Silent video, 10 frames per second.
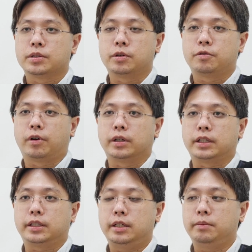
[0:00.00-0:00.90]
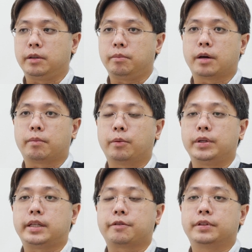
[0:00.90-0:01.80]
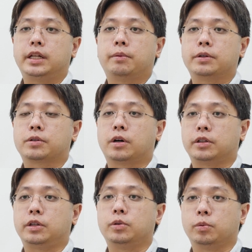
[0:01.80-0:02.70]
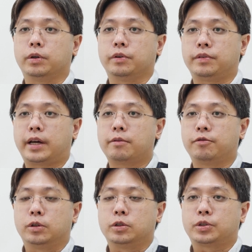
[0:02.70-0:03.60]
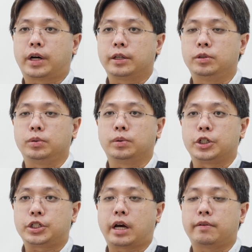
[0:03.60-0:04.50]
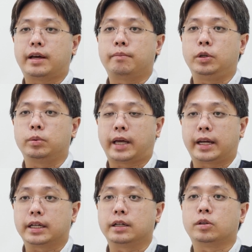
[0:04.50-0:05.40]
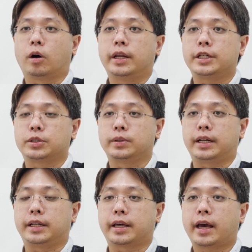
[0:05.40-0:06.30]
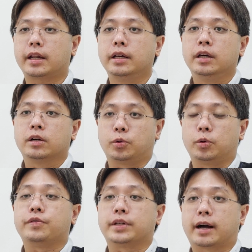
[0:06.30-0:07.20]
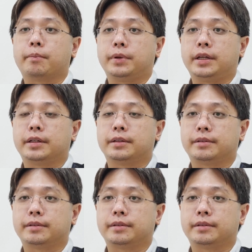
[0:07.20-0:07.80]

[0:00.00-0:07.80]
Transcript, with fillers: So for the team in Myanmar, we definitely want to continue to work with them, you know, trying to uh, share with them new technical knowledge so that they can grow with the company.